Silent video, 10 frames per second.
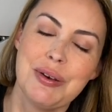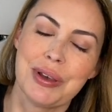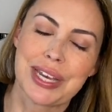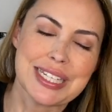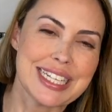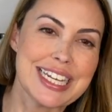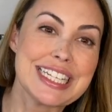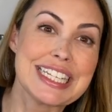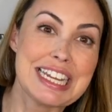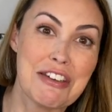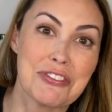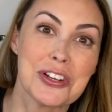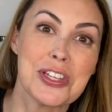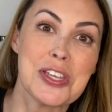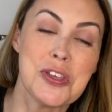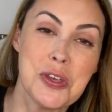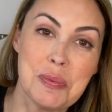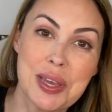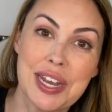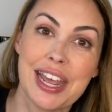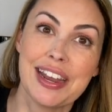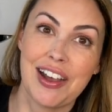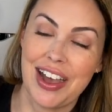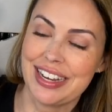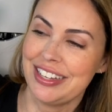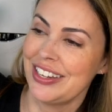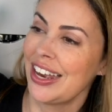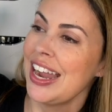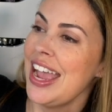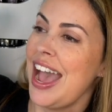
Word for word: because it is definitely humid and hot here.